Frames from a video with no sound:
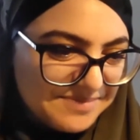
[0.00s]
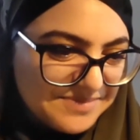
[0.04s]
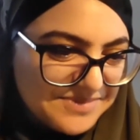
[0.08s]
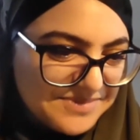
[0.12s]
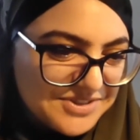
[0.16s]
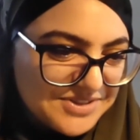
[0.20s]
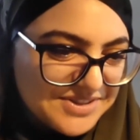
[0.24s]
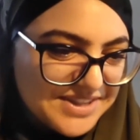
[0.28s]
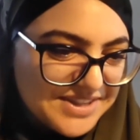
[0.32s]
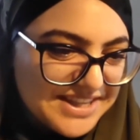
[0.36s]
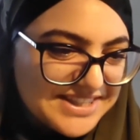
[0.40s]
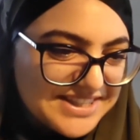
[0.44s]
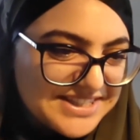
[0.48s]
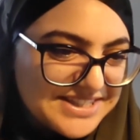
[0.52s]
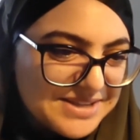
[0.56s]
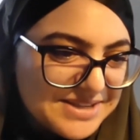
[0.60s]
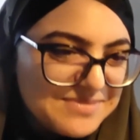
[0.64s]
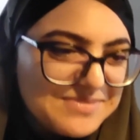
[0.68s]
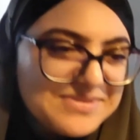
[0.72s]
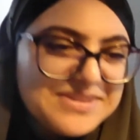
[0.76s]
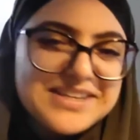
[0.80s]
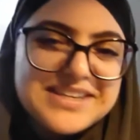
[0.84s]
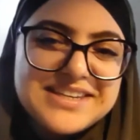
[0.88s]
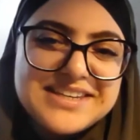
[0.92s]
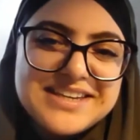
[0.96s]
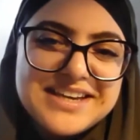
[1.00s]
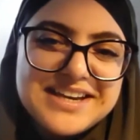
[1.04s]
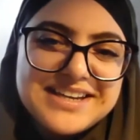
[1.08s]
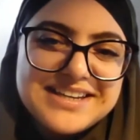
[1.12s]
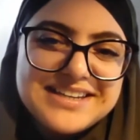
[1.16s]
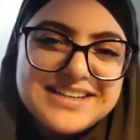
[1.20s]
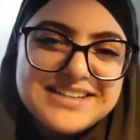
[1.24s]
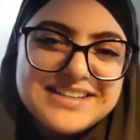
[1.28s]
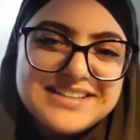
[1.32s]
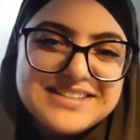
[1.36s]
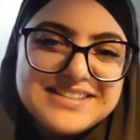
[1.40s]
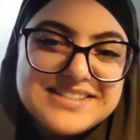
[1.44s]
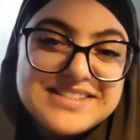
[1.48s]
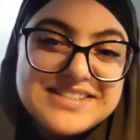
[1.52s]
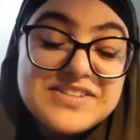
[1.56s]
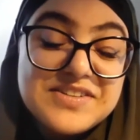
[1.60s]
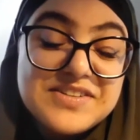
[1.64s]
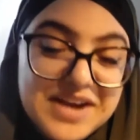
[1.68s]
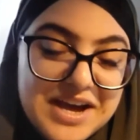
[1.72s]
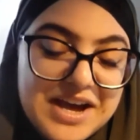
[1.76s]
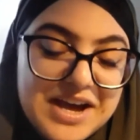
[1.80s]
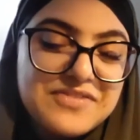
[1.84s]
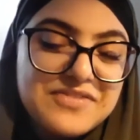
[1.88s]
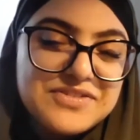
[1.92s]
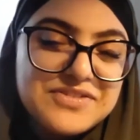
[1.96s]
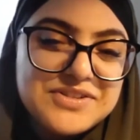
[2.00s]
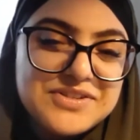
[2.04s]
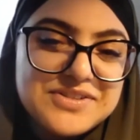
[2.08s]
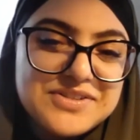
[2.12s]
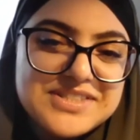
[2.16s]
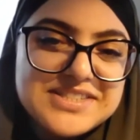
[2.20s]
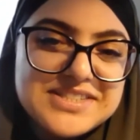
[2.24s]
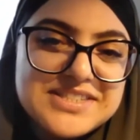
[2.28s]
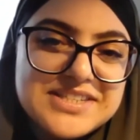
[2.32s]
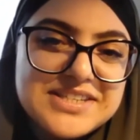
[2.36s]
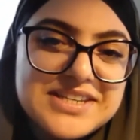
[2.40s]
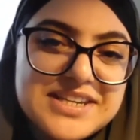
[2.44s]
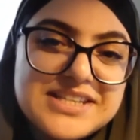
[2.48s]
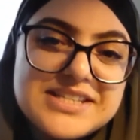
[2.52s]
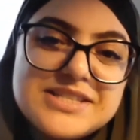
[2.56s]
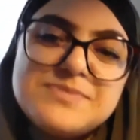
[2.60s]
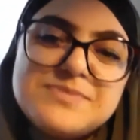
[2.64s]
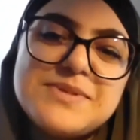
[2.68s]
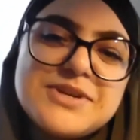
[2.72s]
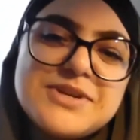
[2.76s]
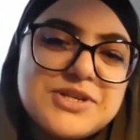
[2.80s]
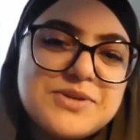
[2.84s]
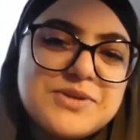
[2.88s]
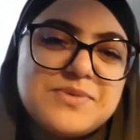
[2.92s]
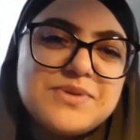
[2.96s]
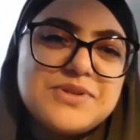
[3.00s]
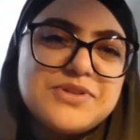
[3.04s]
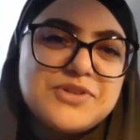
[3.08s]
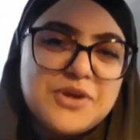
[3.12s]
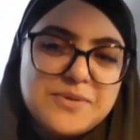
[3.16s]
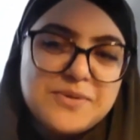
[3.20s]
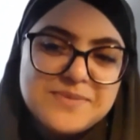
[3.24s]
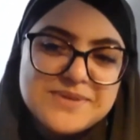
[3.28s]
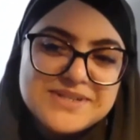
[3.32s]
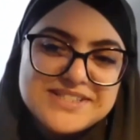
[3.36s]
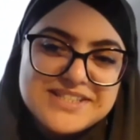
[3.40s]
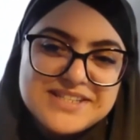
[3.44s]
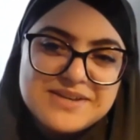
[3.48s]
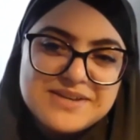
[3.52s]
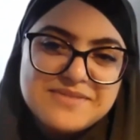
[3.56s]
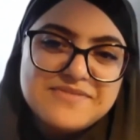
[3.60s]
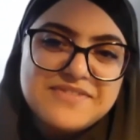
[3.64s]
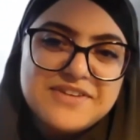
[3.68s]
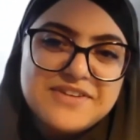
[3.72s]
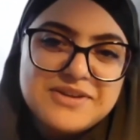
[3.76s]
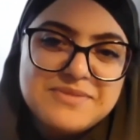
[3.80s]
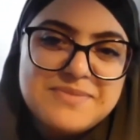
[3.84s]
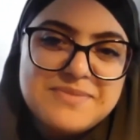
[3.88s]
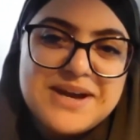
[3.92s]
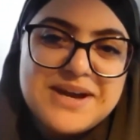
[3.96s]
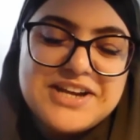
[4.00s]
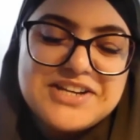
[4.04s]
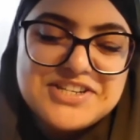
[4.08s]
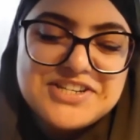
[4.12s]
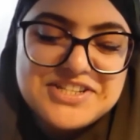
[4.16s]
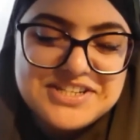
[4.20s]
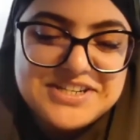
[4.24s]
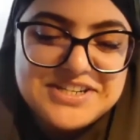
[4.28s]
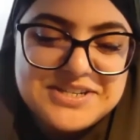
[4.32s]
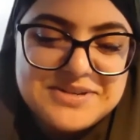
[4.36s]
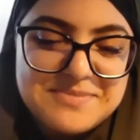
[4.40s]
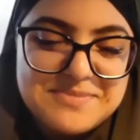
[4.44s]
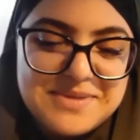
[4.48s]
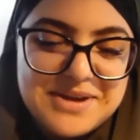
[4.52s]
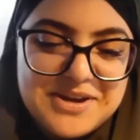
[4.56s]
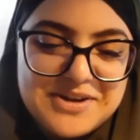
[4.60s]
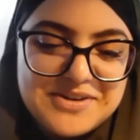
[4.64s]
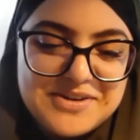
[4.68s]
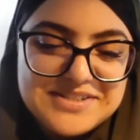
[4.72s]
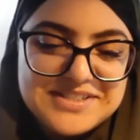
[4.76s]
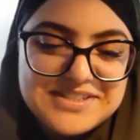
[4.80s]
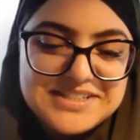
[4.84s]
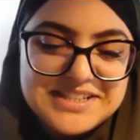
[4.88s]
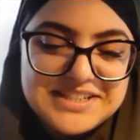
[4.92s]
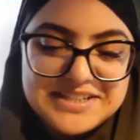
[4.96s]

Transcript: So that's something I still have to consider, especially with topics that I'm very passionate about.